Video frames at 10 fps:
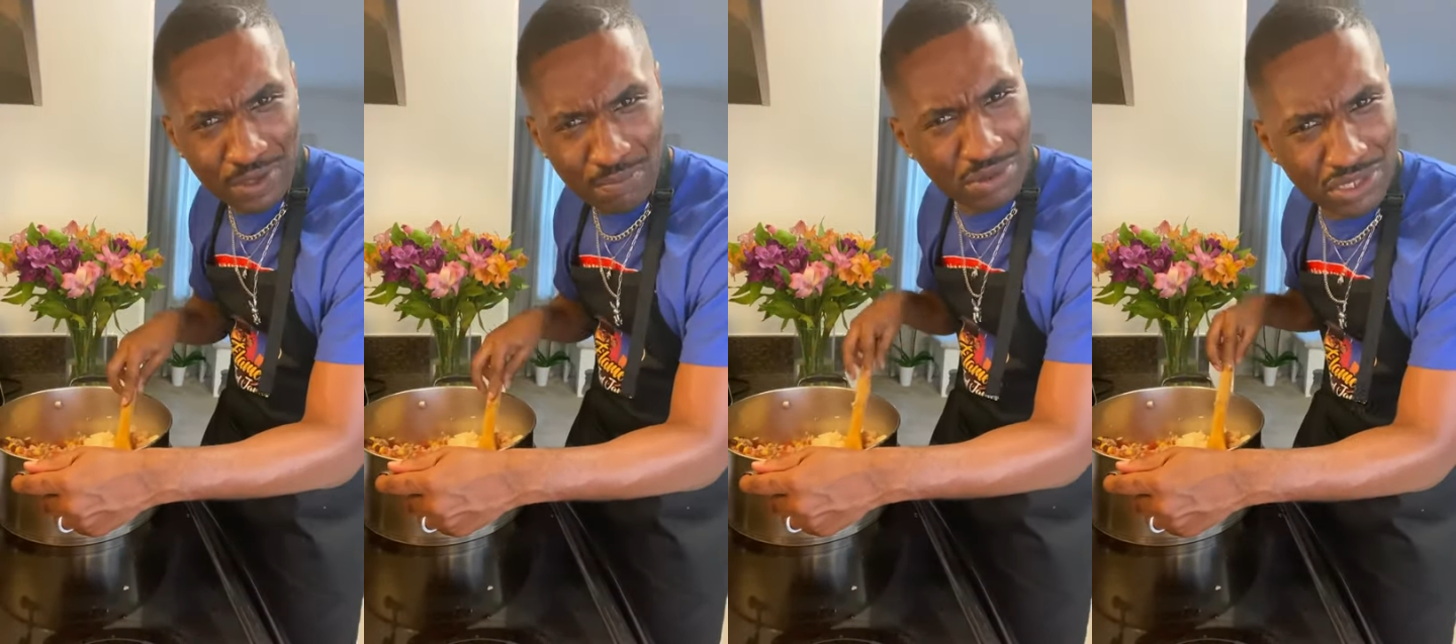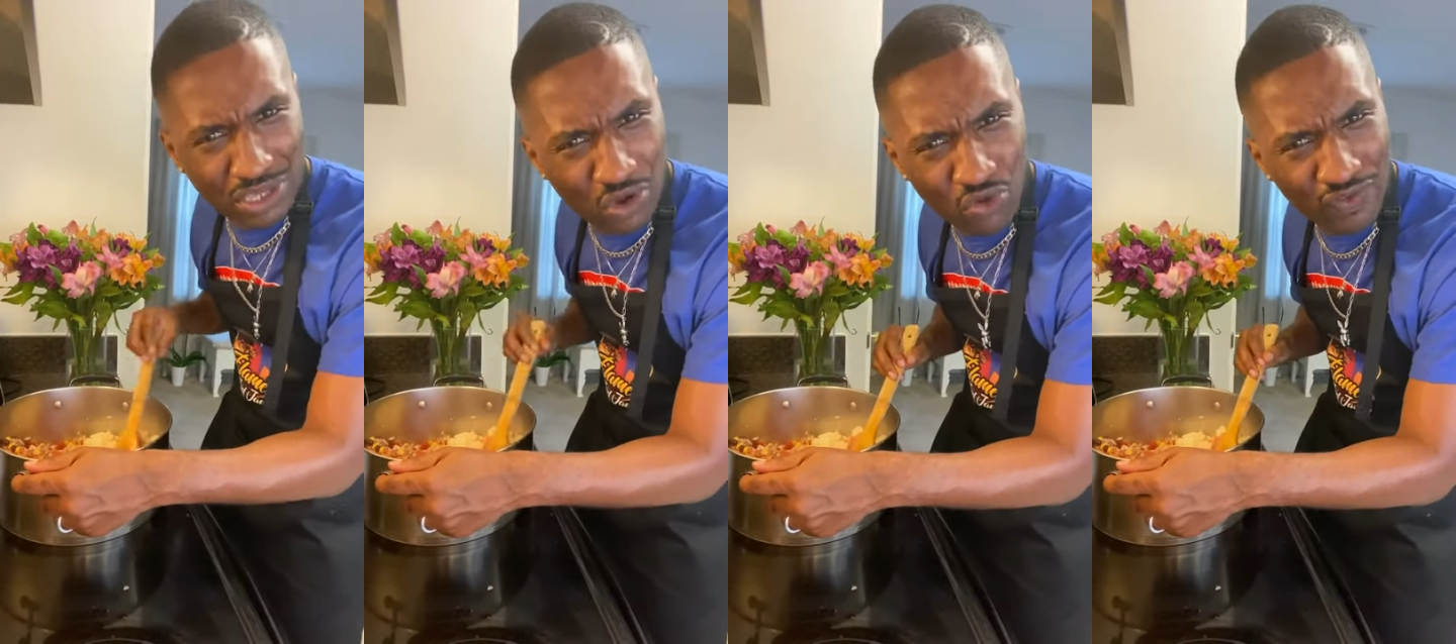put the
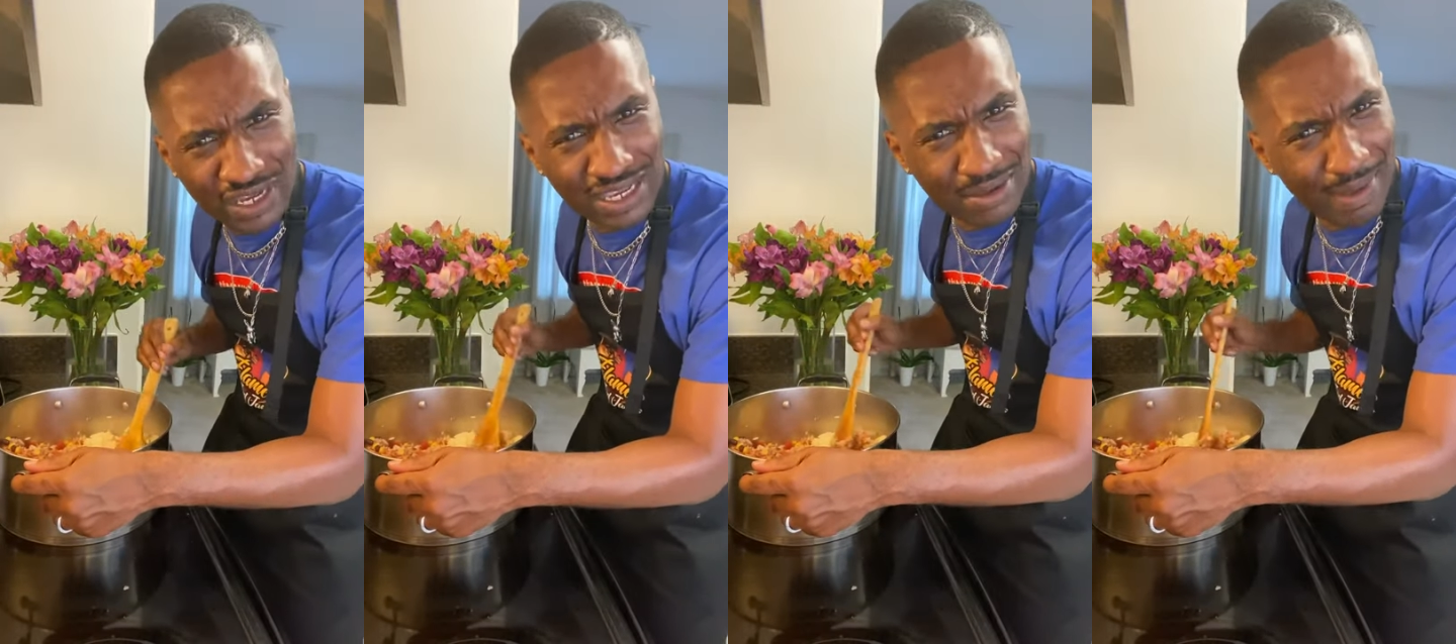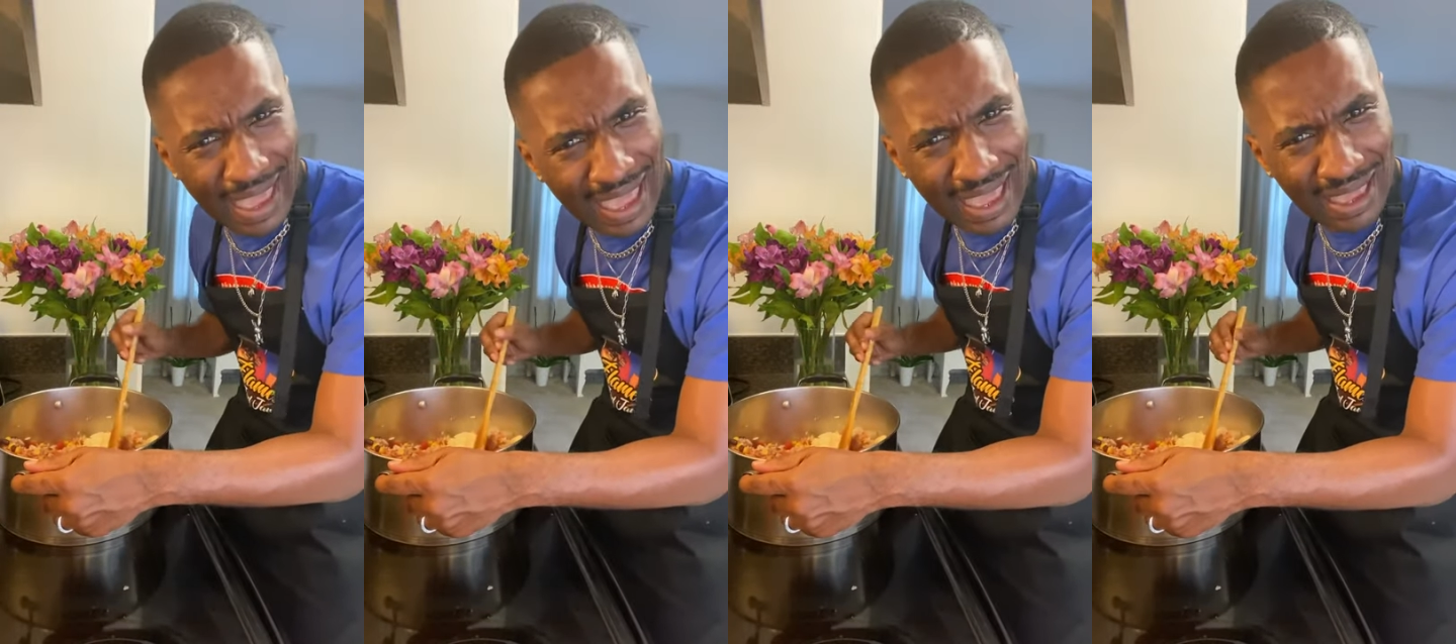COVID in the
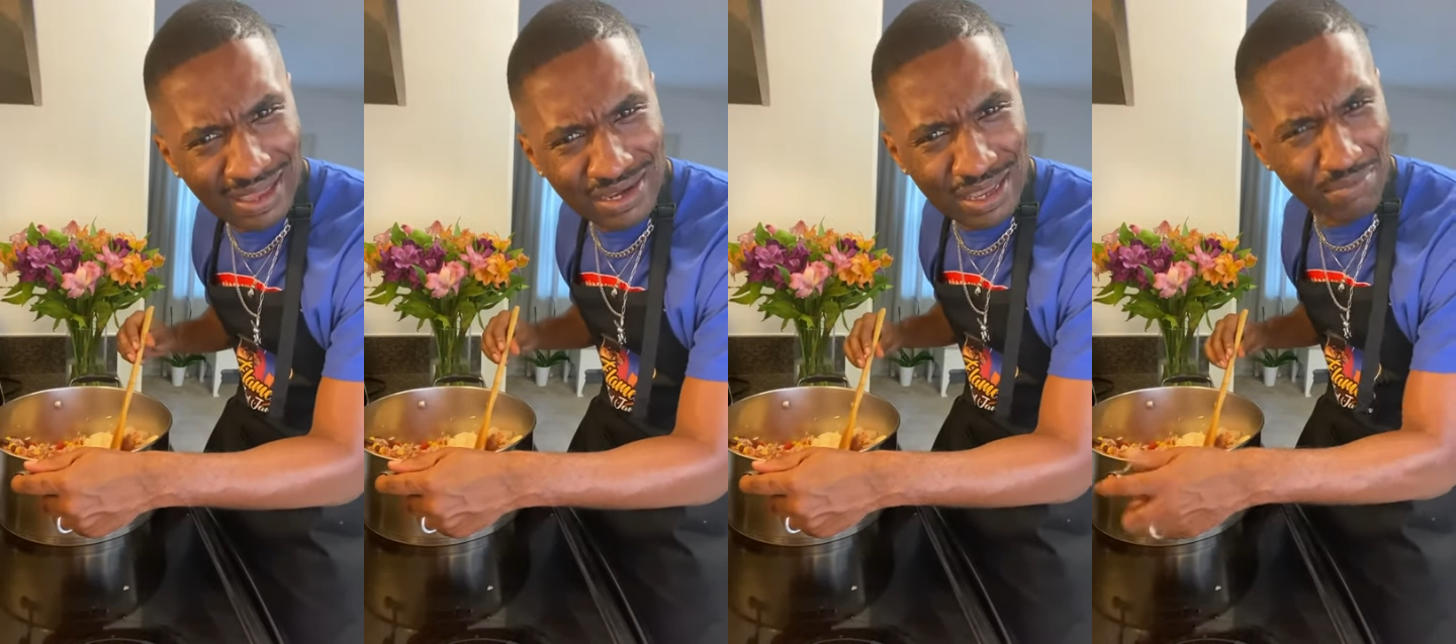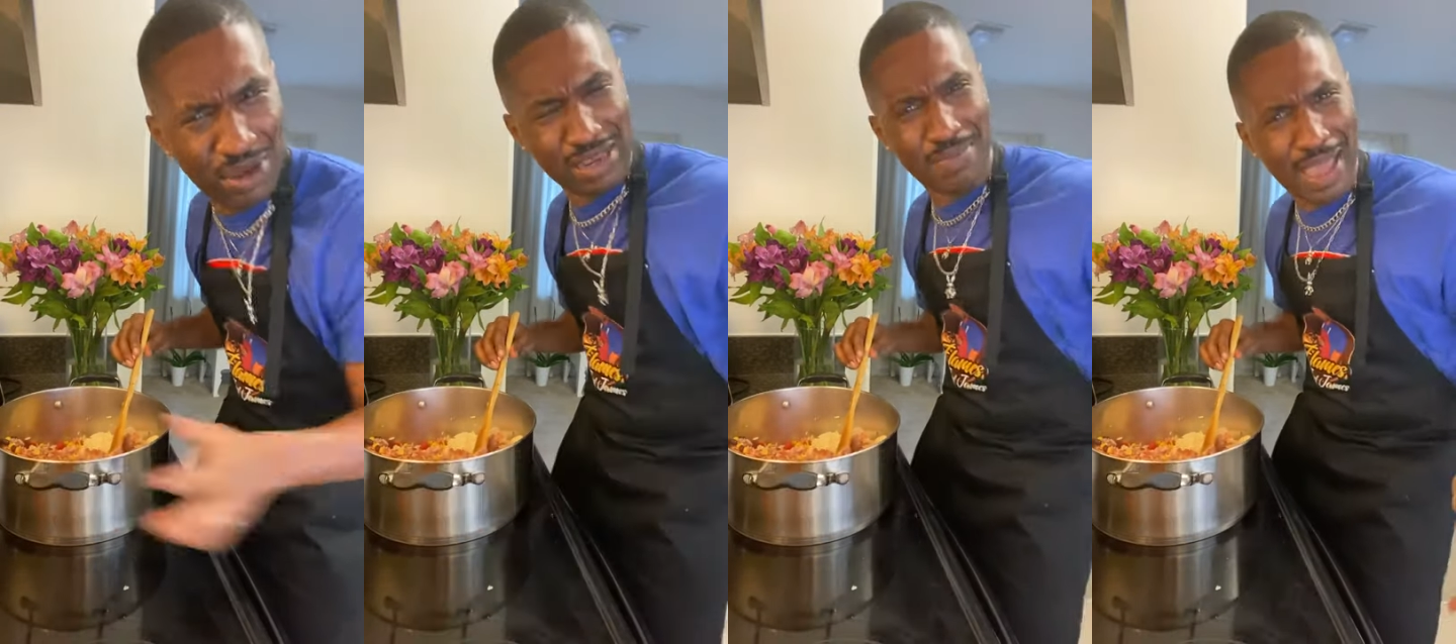bag, and
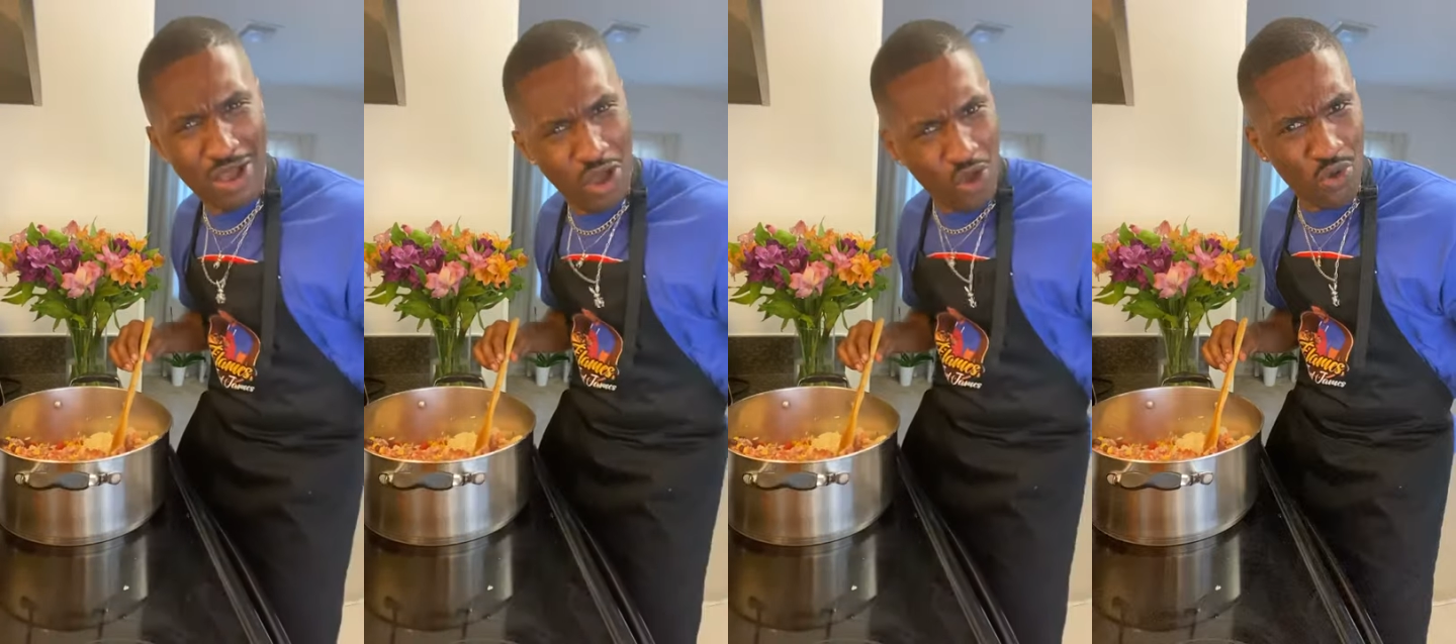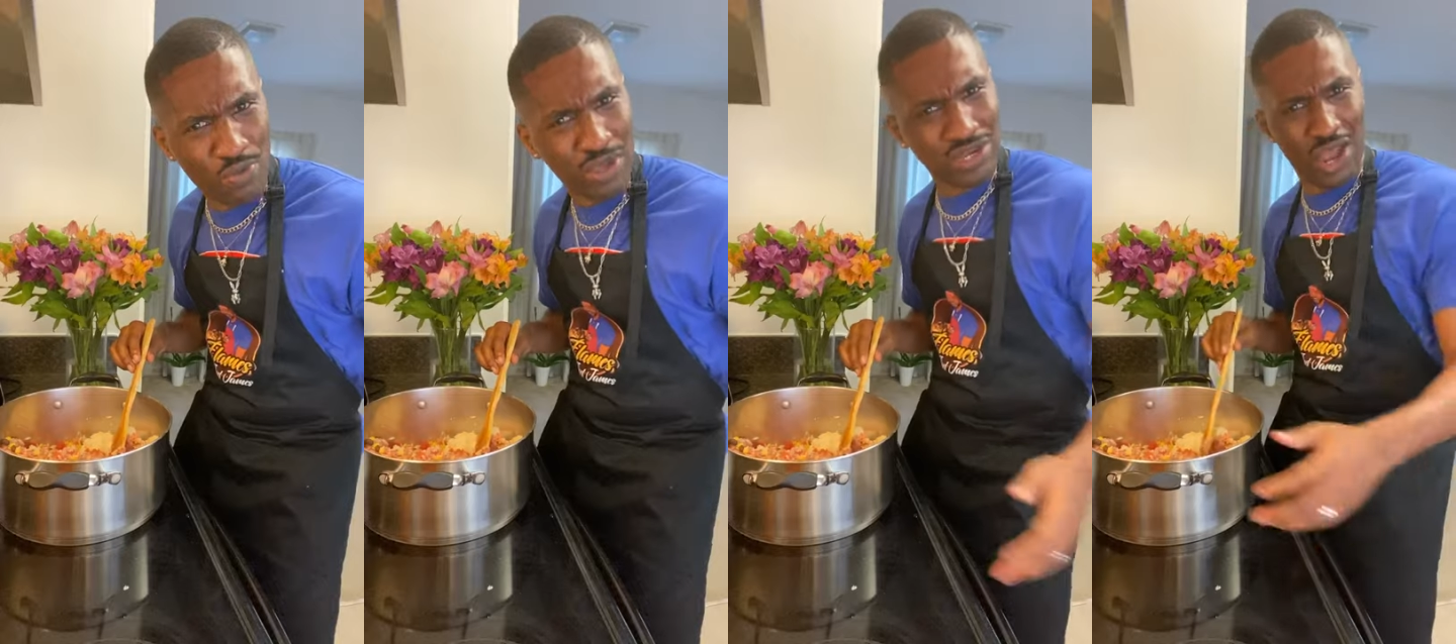bring it back home.
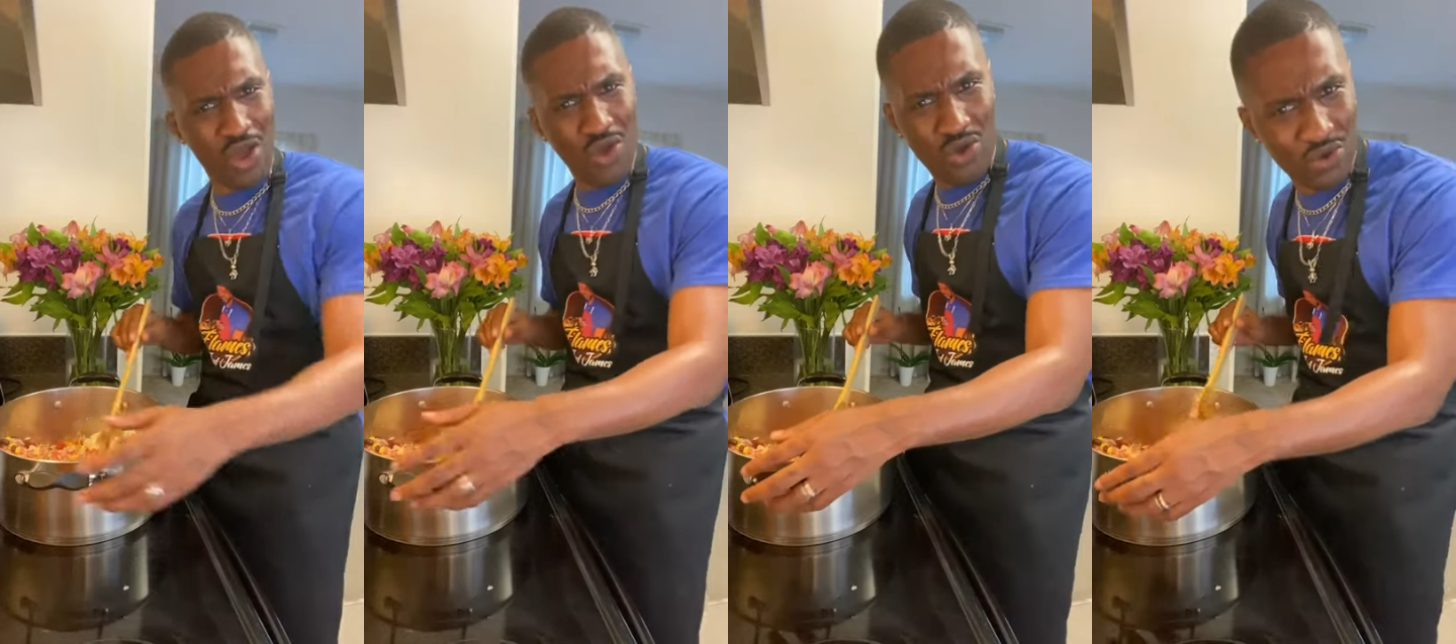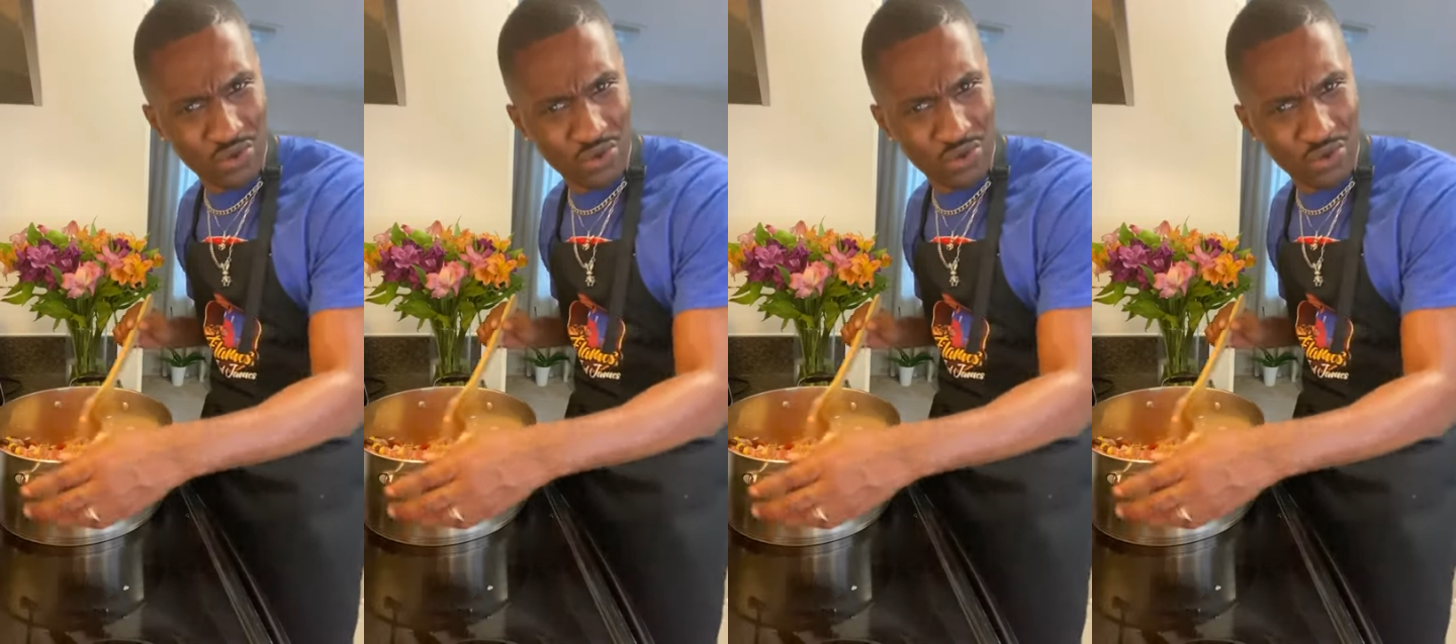No!